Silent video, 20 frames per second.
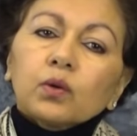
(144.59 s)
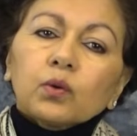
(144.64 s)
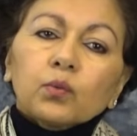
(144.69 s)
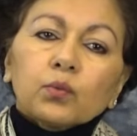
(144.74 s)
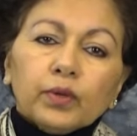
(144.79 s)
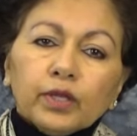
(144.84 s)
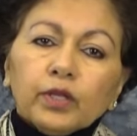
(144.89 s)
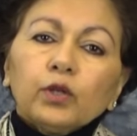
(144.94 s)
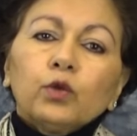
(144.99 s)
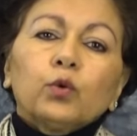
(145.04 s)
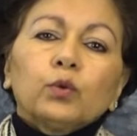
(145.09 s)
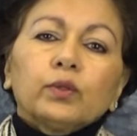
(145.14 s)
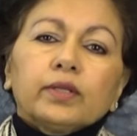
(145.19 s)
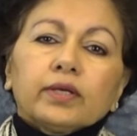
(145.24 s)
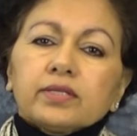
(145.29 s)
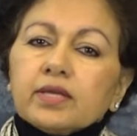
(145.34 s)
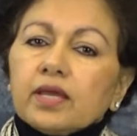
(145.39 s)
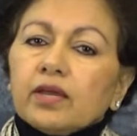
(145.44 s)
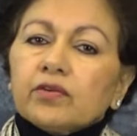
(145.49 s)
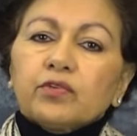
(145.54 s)
We know
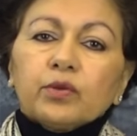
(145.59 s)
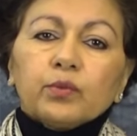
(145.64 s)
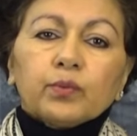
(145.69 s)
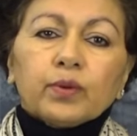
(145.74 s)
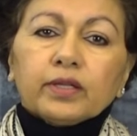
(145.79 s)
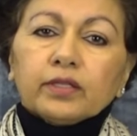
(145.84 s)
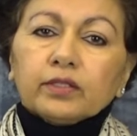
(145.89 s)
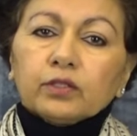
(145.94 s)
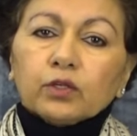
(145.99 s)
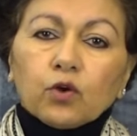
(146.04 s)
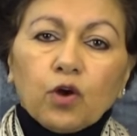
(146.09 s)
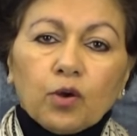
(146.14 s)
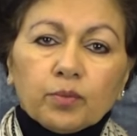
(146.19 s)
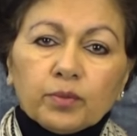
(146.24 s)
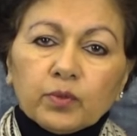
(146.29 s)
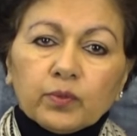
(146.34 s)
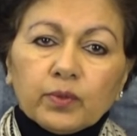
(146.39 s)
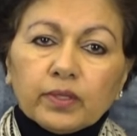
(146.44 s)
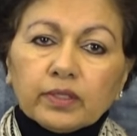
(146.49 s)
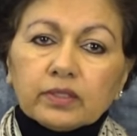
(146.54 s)
that everyone in the
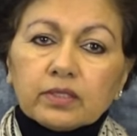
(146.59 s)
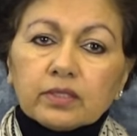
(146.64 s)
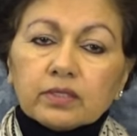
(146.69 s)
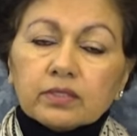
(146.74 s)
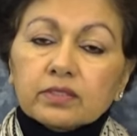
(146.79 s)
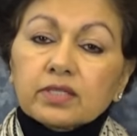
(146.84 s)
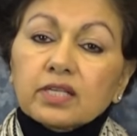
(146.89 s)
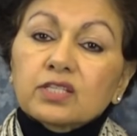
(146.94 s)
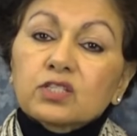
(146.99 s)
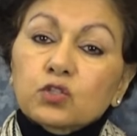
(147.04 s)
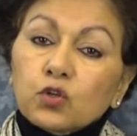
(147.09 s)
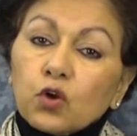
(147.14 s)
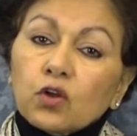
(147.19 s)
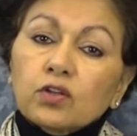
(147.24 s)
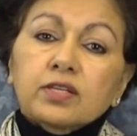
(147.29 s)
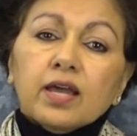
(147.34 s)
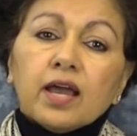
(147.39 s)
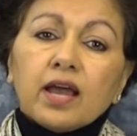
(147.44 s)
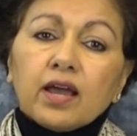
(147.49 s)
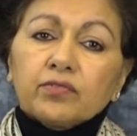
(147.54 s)
Commonwealth does
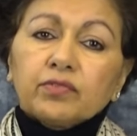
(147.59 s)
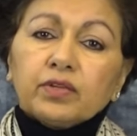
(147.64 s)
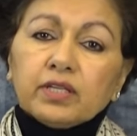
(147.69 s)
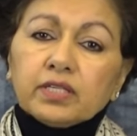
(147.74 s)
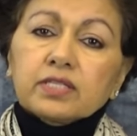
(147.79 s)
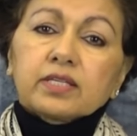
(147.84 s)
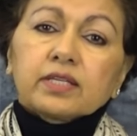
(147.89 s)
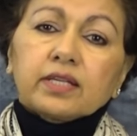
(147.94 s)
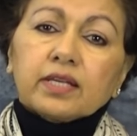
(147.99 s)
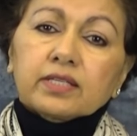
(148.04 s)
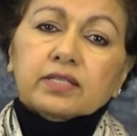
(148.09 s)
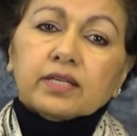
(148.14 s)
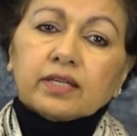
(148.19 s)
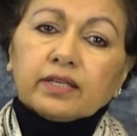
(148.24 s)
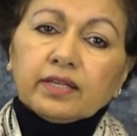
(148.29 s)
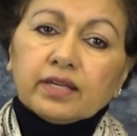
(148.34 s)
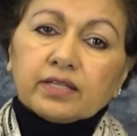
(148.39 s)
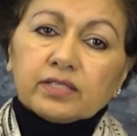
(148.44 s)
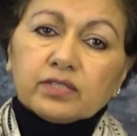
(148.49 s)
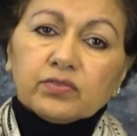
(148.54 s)
not have internet
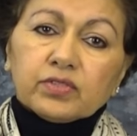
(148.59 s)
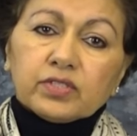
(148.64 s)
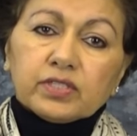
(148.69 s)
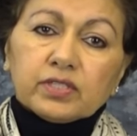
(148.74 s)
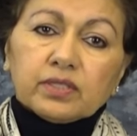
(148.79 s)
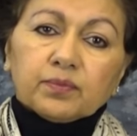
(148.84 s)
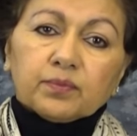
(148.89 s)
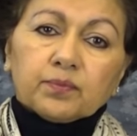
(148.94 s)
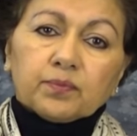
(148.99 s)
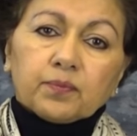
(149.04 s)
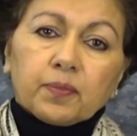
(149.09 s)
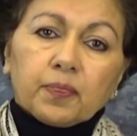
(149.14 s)
connectivity.